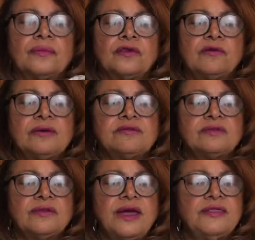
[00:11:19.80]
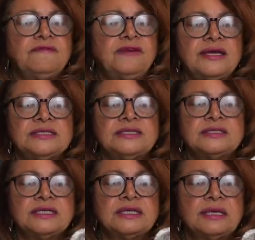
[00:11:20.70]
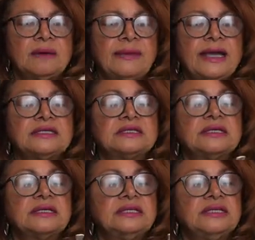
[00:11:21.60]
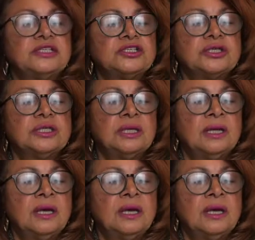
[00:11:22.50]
So other than that, the vase is in excellent condition.